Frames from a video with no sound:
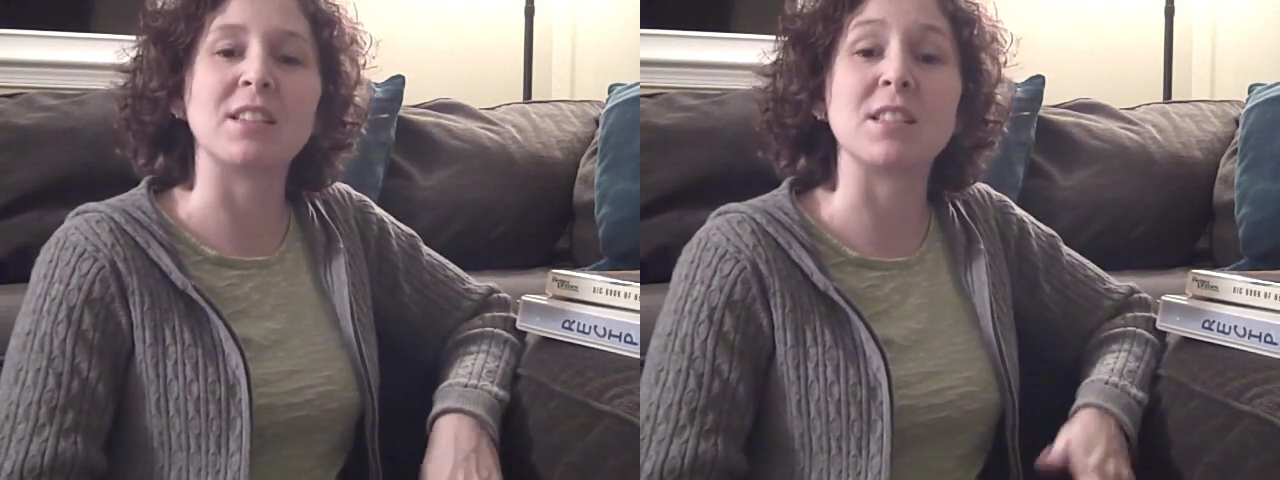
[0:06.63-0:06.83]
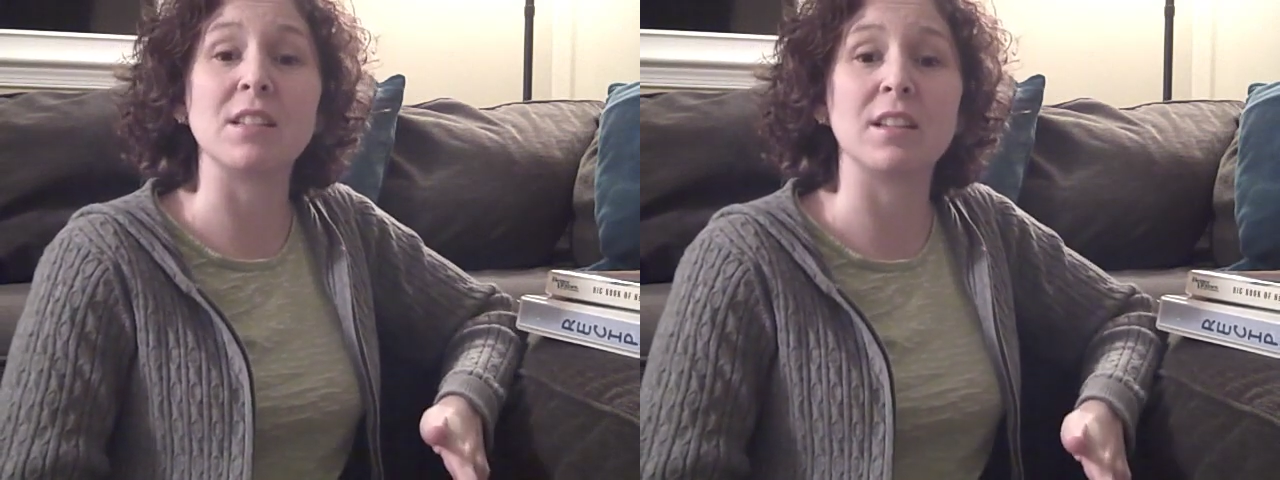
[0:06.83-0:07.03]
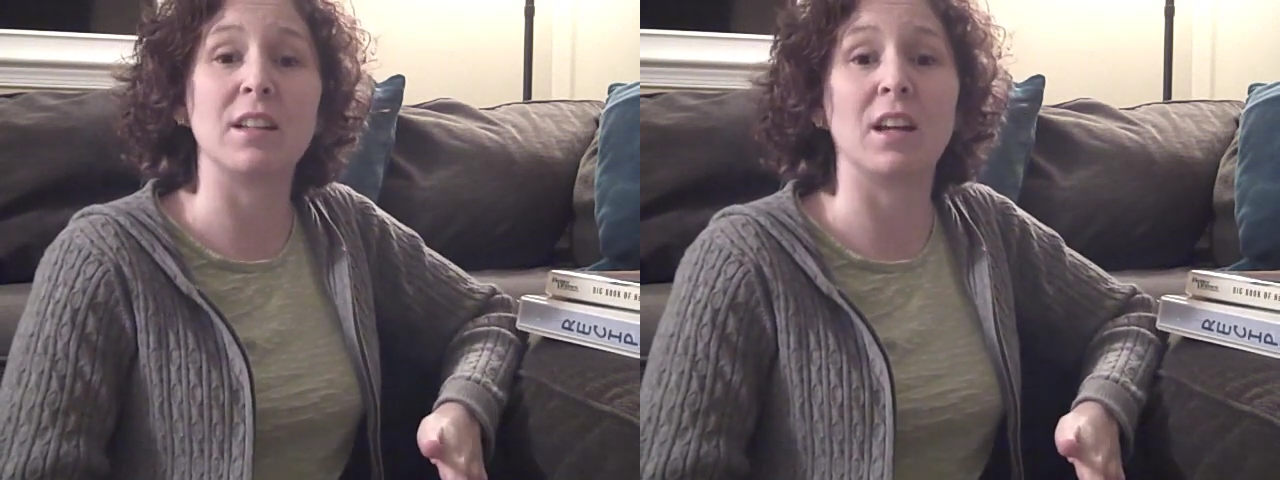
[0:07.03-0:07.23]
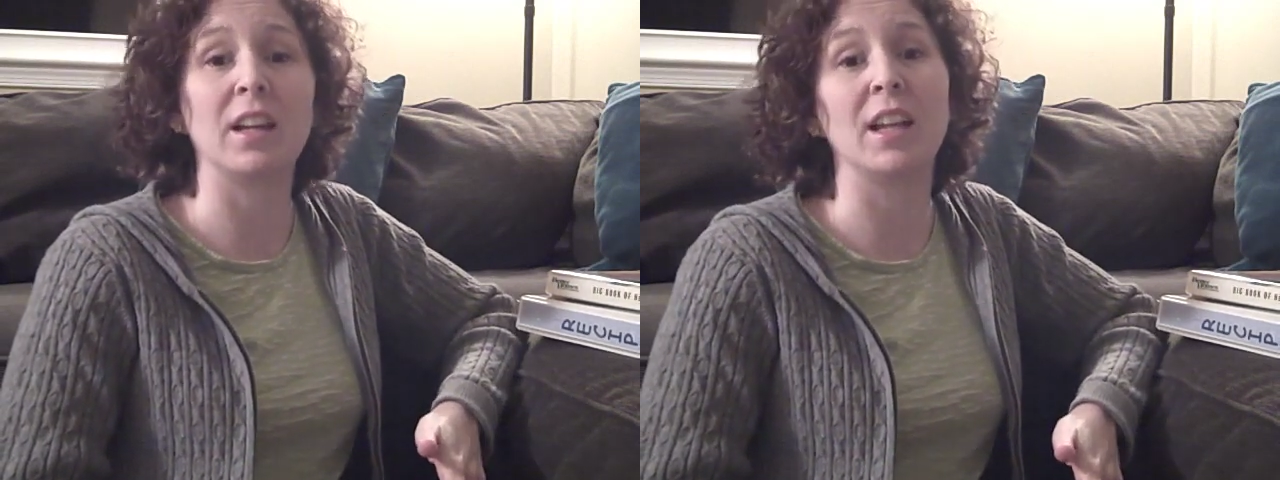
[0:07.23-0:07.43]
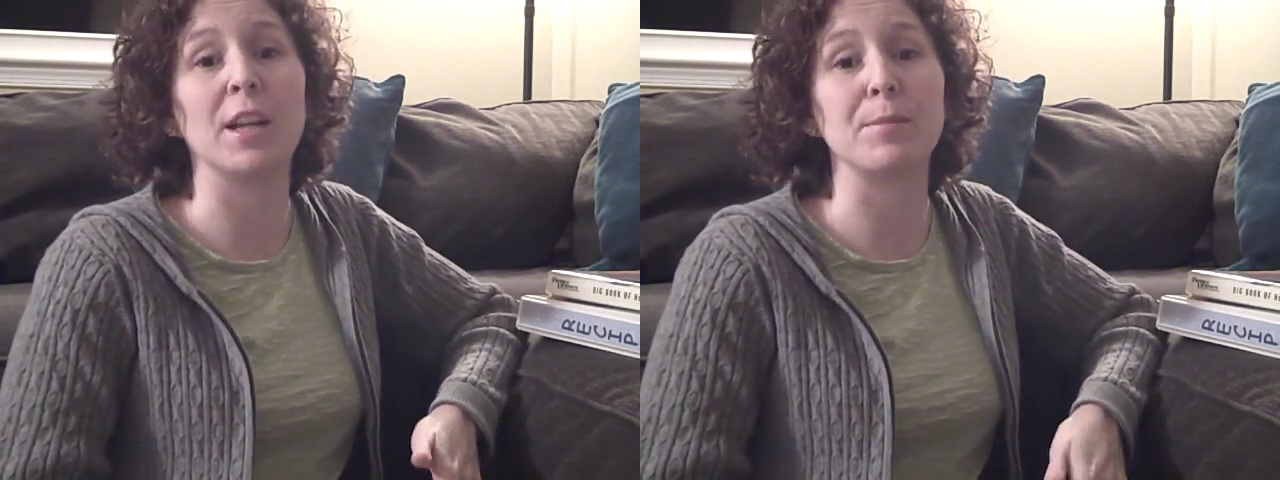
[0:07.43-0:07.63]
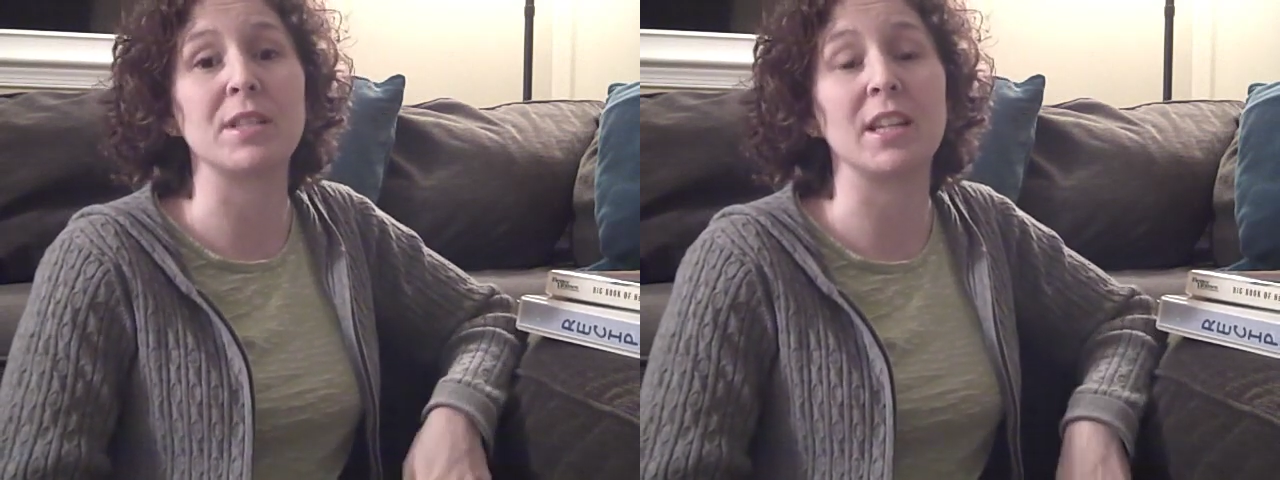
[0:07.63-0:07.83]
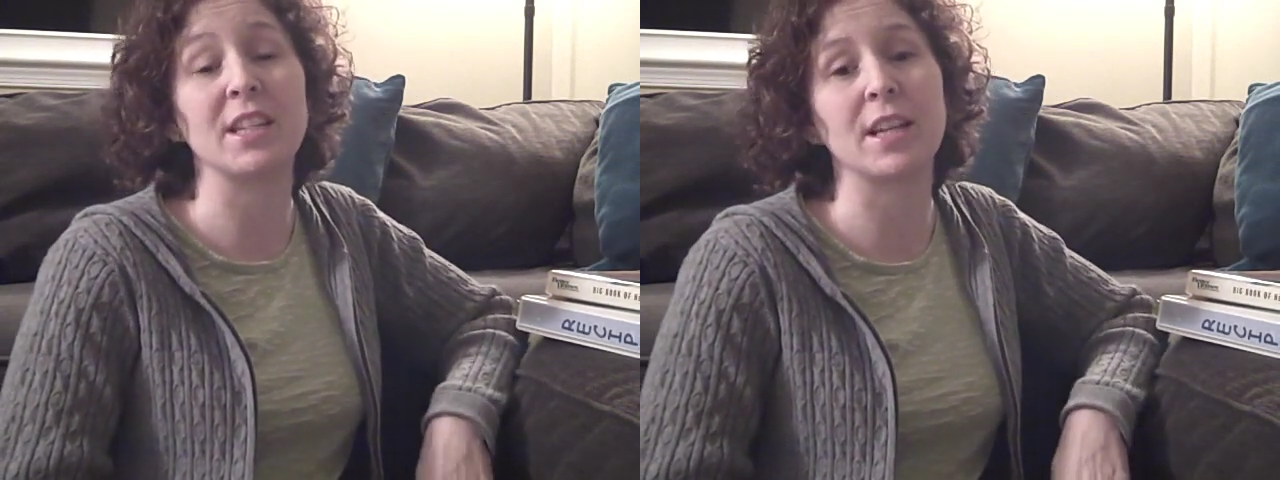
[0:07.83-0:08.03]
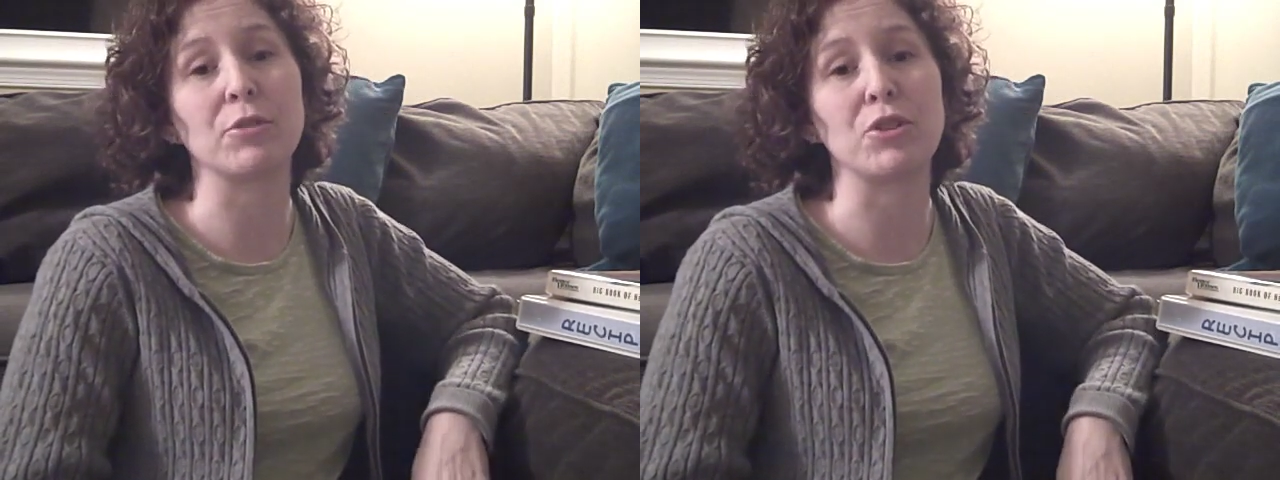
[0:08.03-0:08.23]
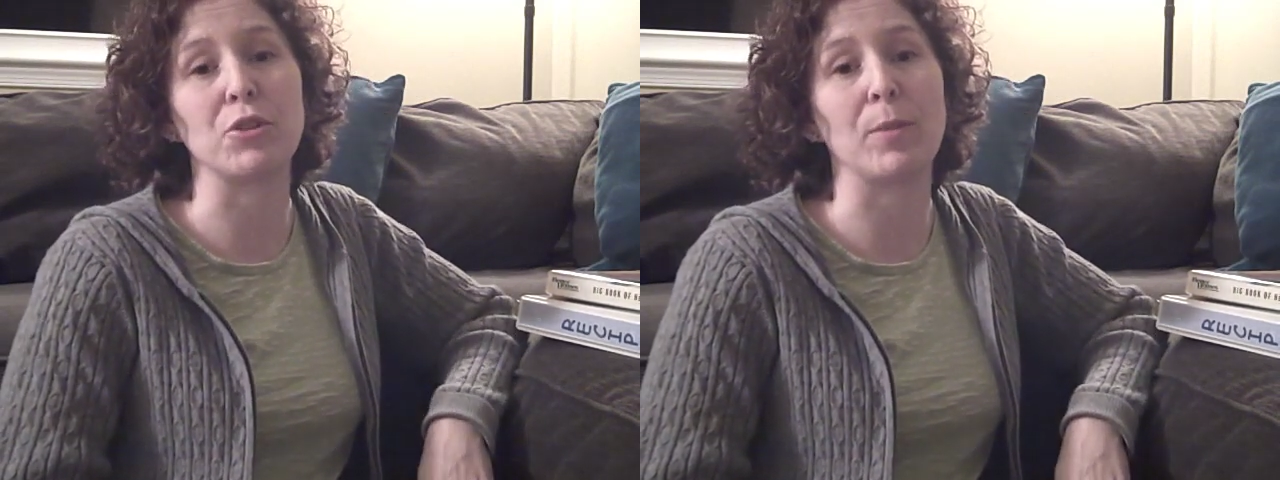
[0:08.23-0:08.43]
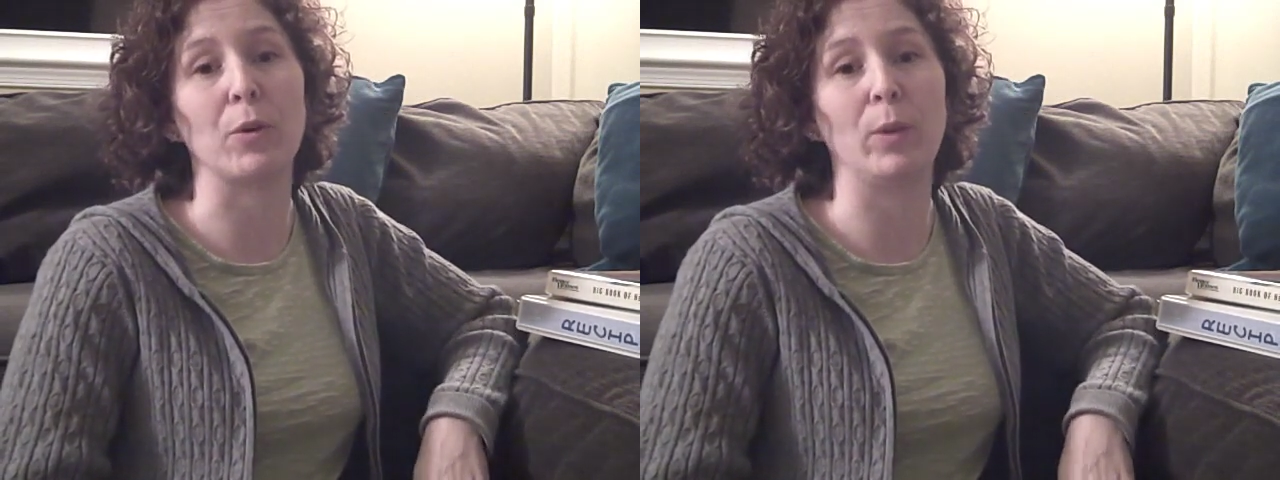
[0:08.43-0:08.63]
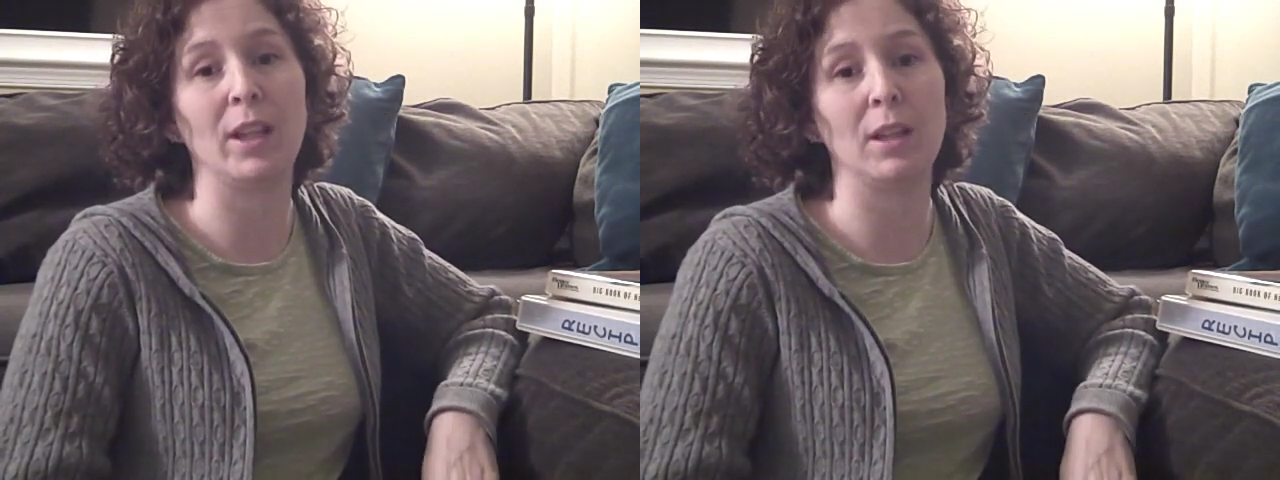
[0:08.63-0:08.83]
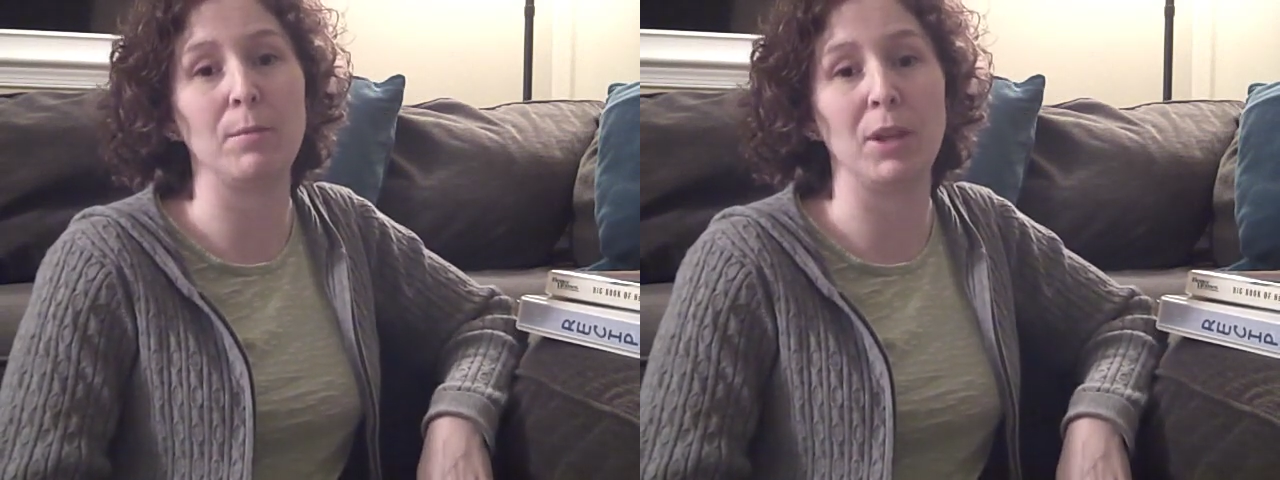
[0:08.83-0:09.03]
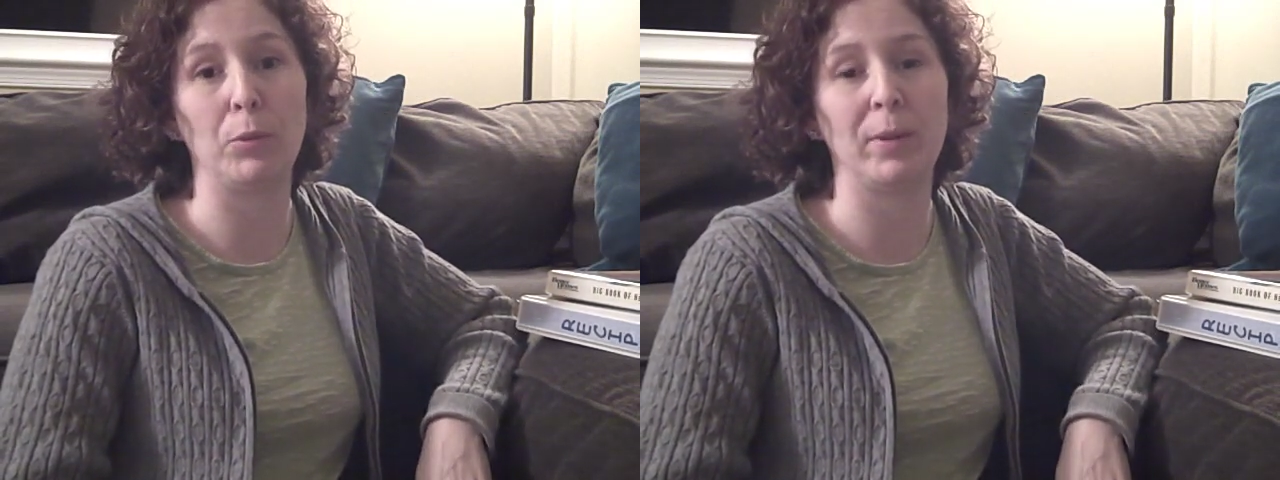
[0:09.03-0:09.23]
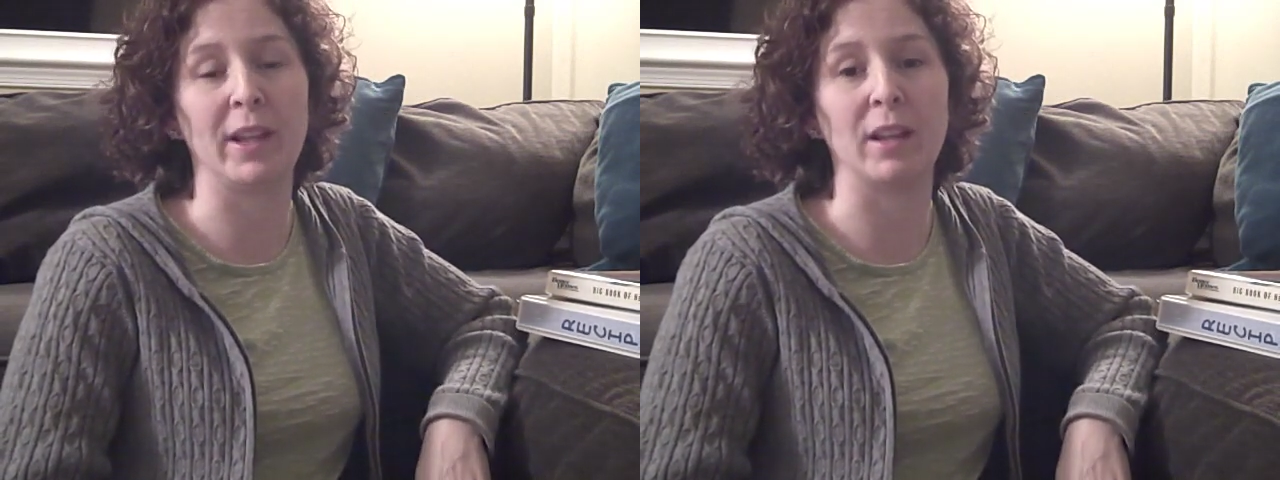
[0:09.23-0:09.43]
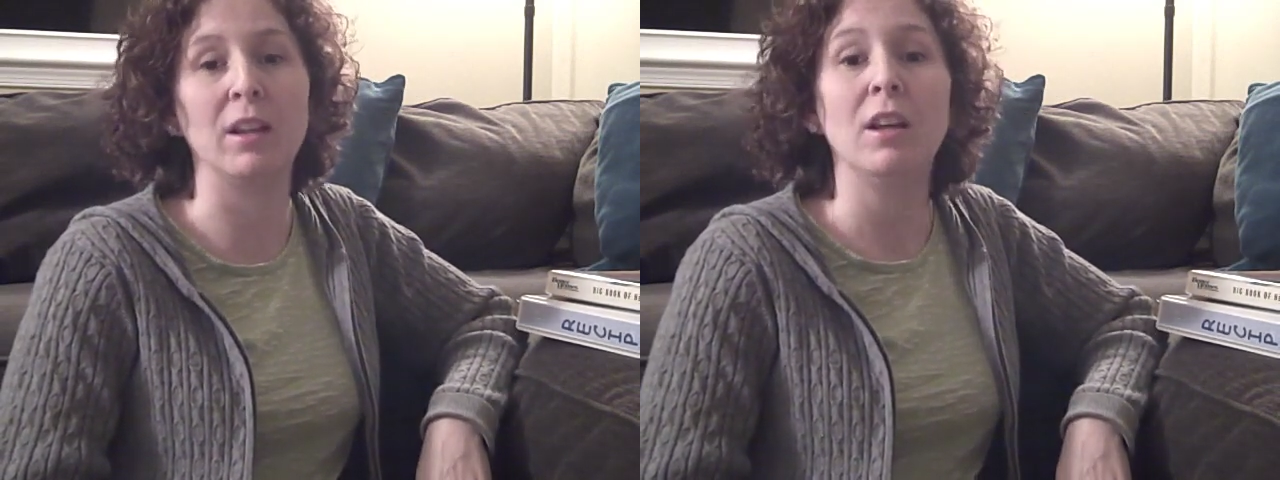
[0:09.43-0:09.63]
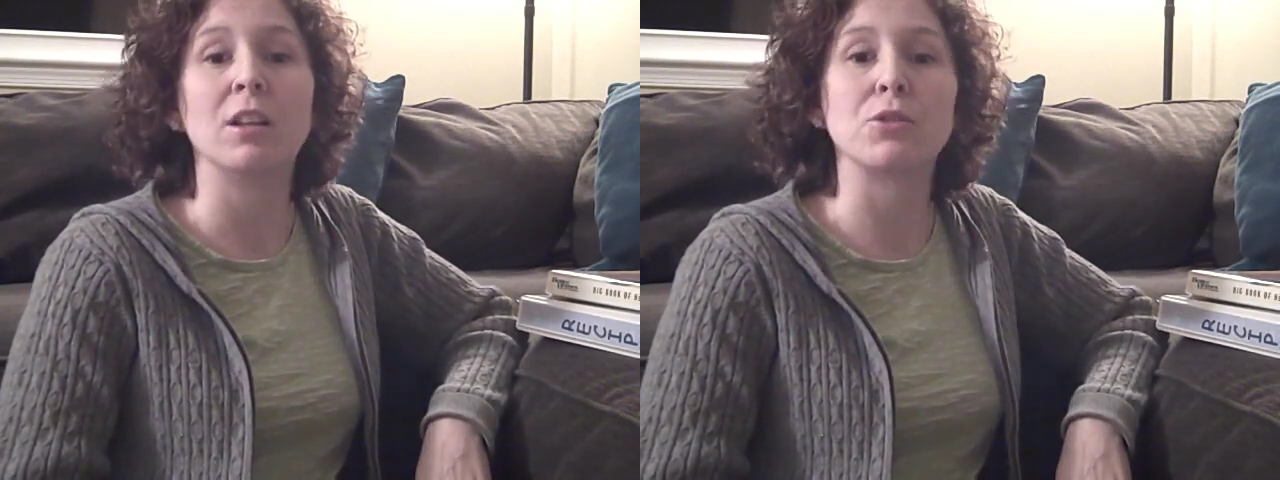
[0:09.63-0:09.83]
It's Sunday night and I'm sitting down to do my weekly meal plan,